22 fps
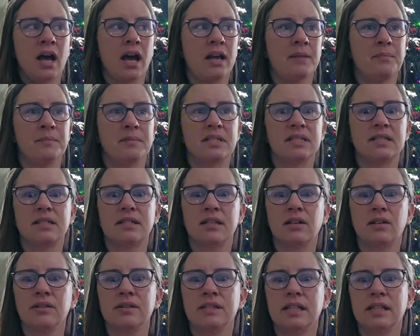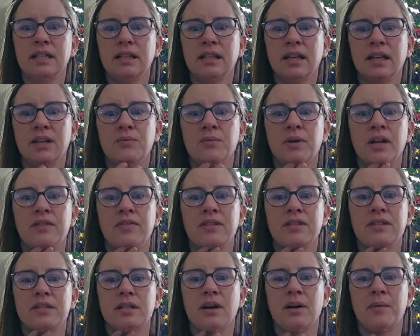I'm still dealing with
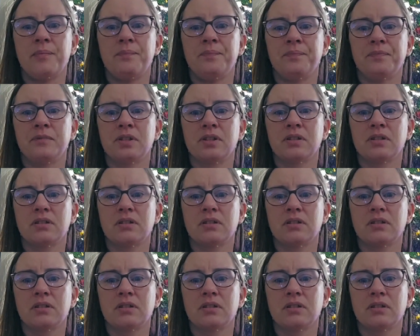some